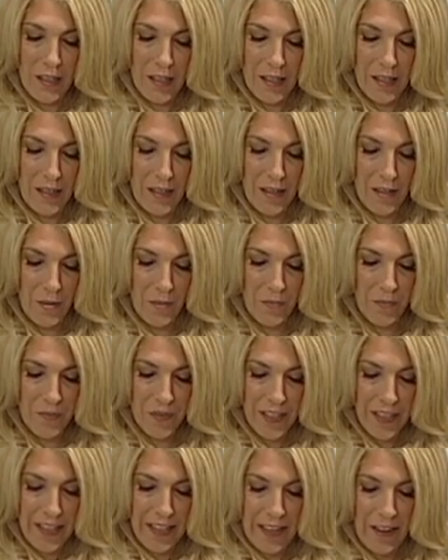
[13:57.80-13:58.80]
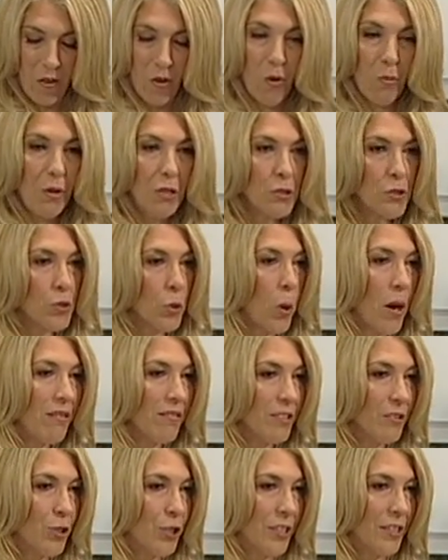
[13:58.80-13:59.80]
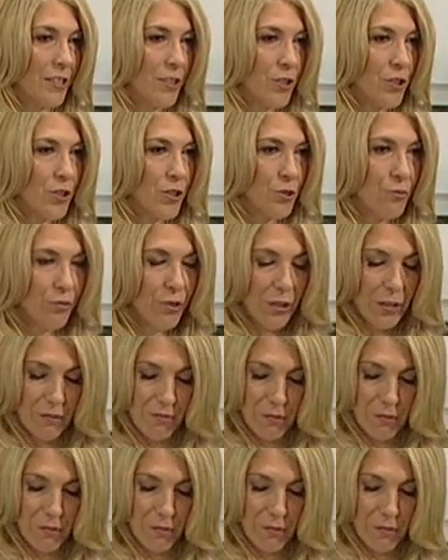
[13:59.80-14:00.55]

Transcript: Almost orangey. It's just really,